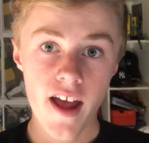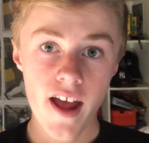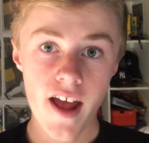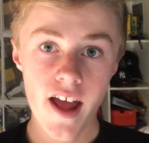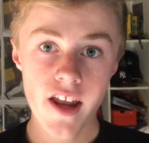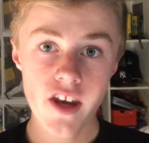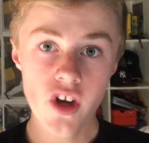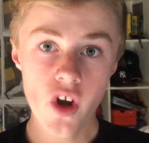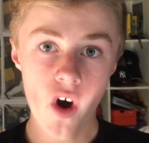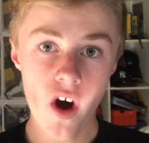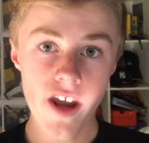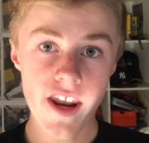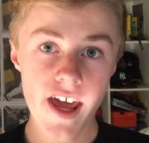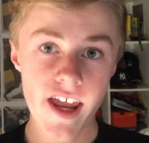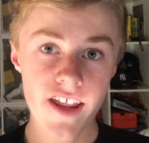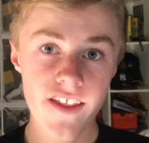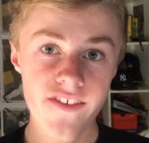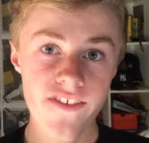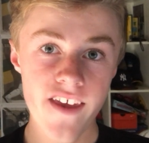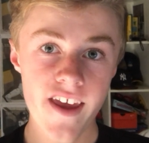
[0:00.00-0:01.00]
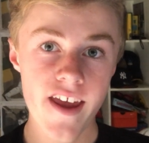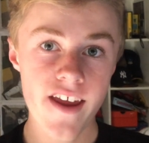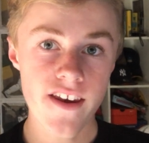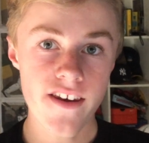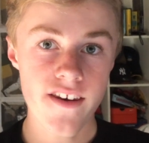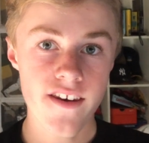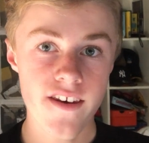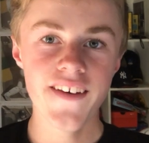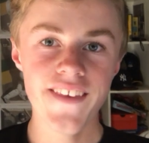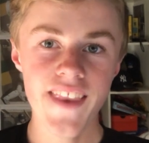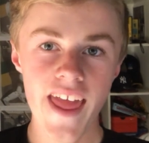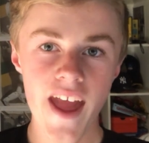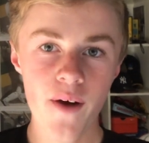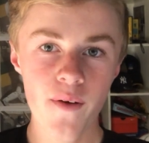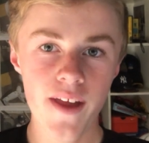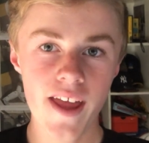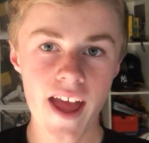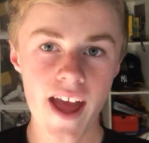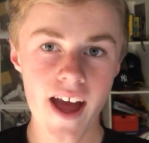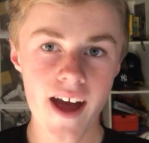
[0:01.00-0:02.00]
a 9 out of 10. Now
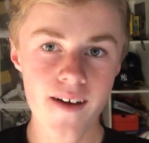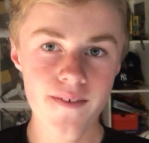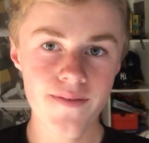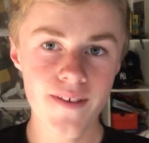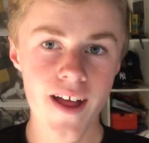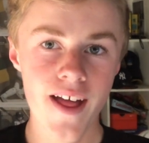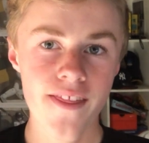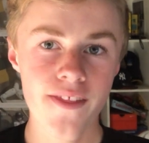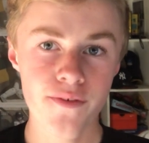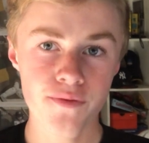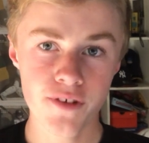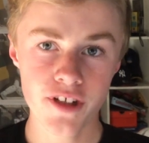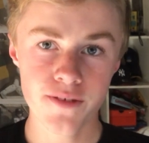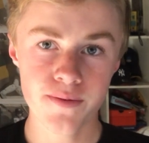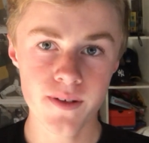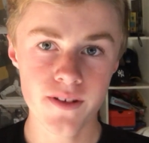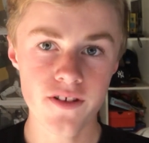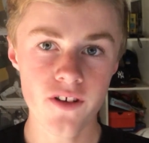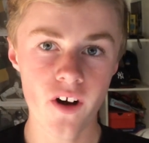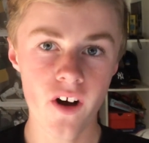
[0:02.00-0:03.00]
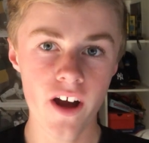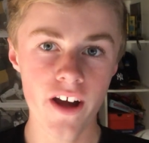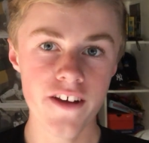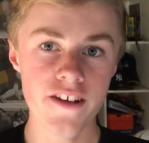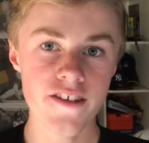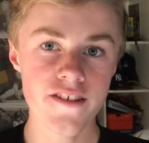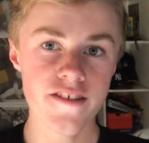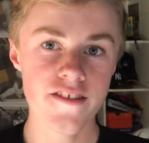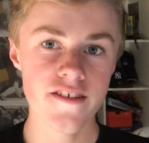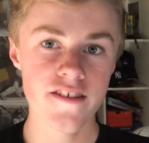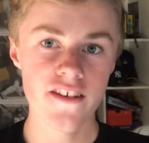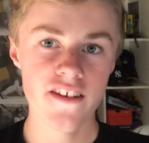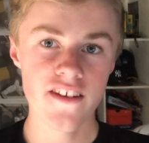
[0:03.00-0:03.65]
we have the Richmond Tigers.